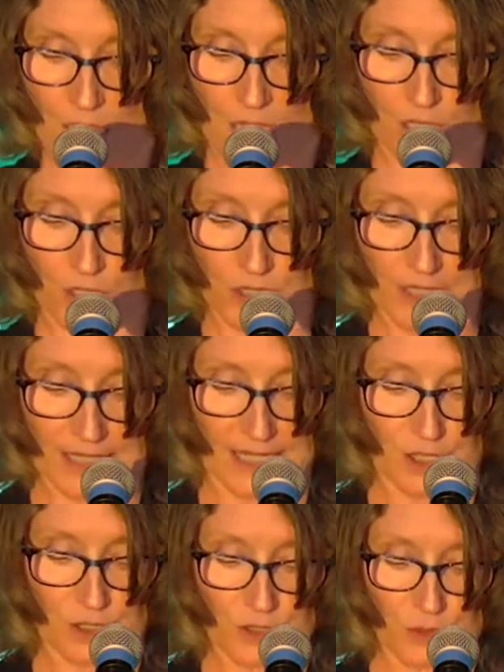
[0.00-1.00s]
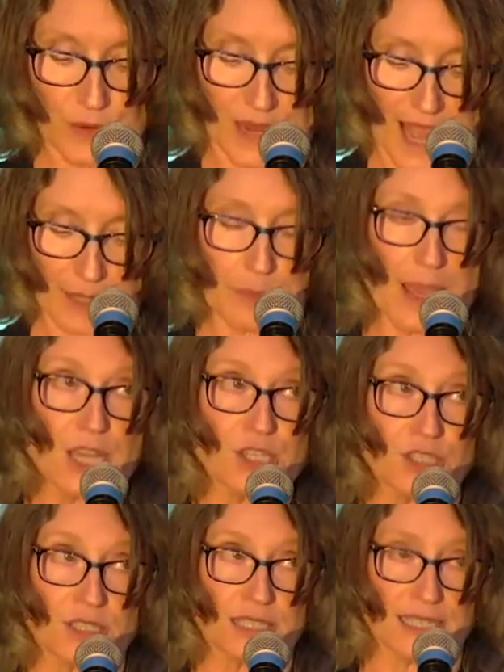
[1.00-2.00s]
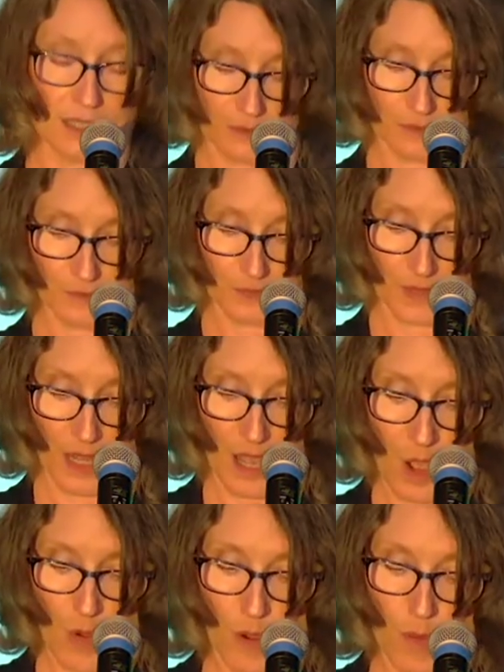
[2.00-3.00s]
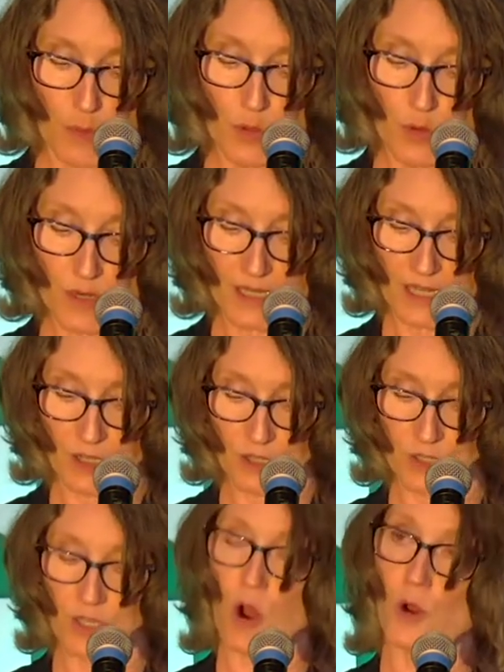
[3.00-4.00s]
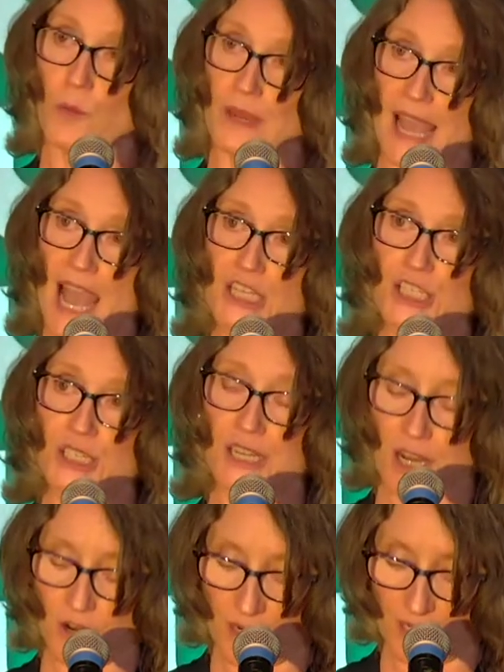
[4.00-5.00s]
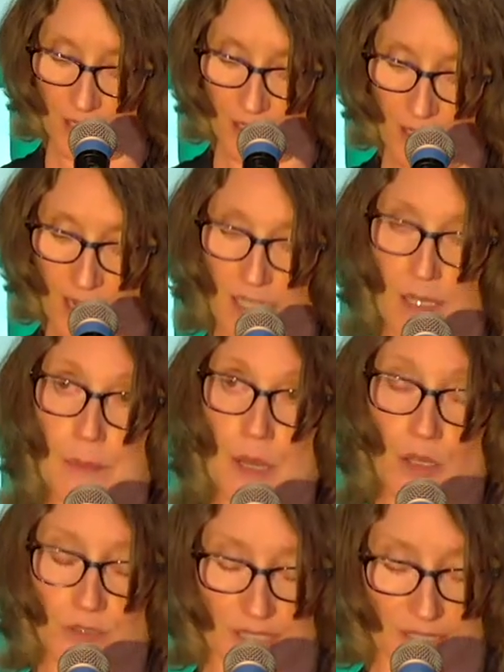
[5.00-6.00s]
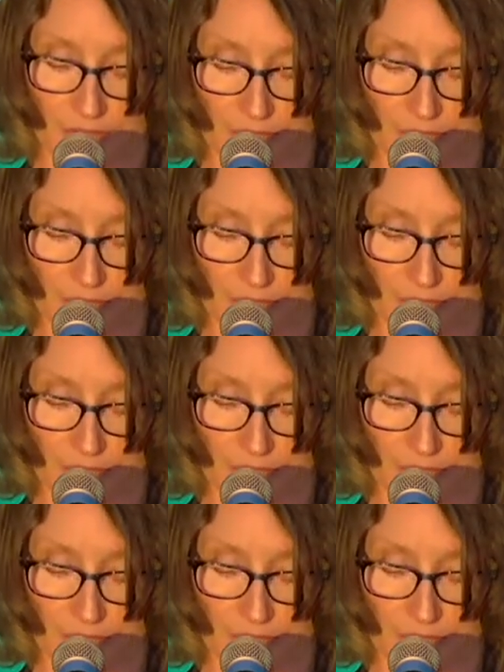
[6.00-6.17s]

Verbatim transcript: Good leaders react patiently, while poor leaders are reactionary and compulsive.